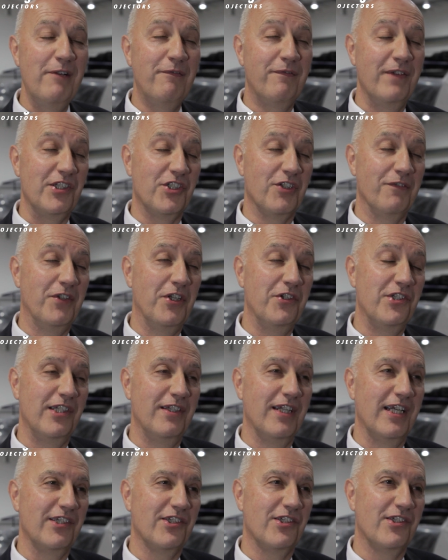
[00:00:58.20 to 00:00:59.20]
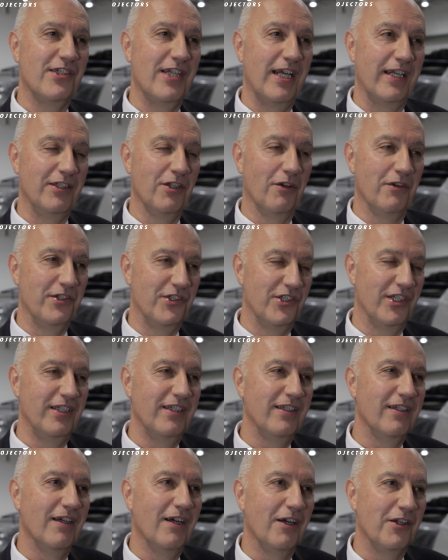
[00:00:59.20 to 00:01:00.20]
benefits of using this
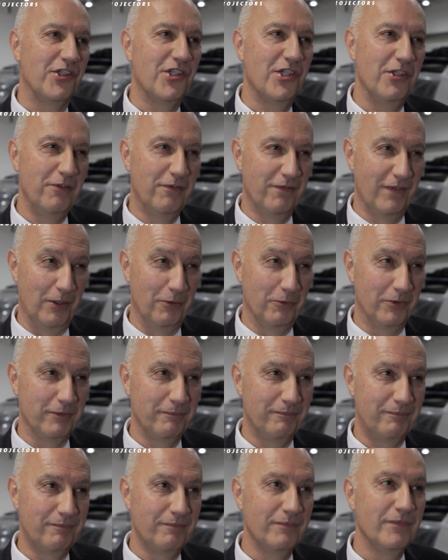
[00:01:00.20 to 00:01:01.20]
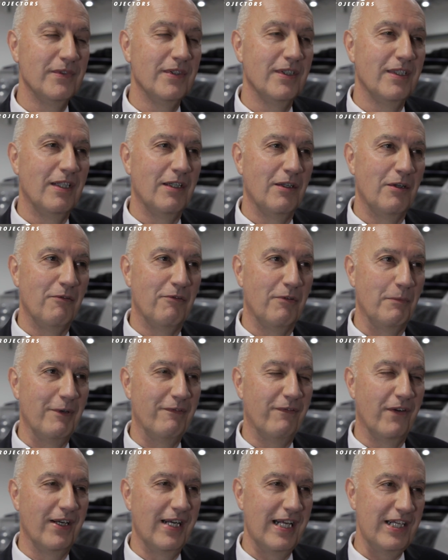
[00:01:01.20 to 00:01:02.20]
technology are twofold. From a
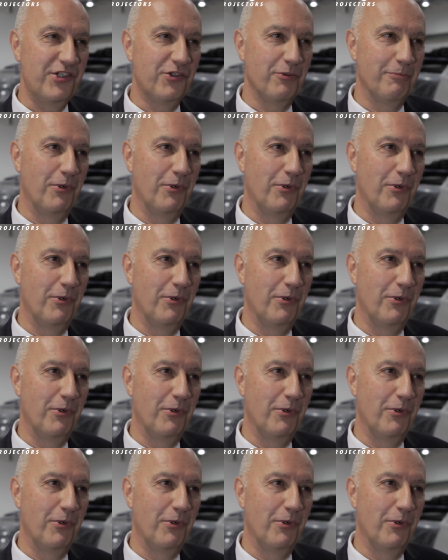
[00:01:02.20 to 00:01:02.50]
financial